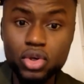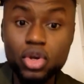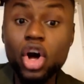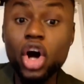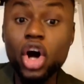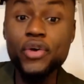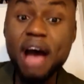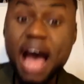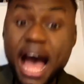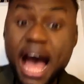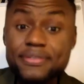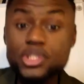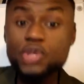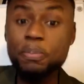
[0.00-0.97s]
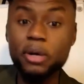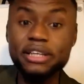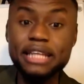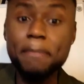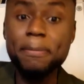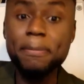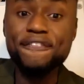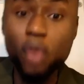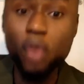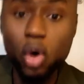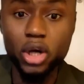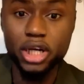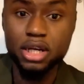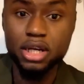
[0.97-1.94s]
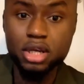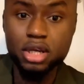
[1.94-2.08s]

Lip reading: Or you have supported them before.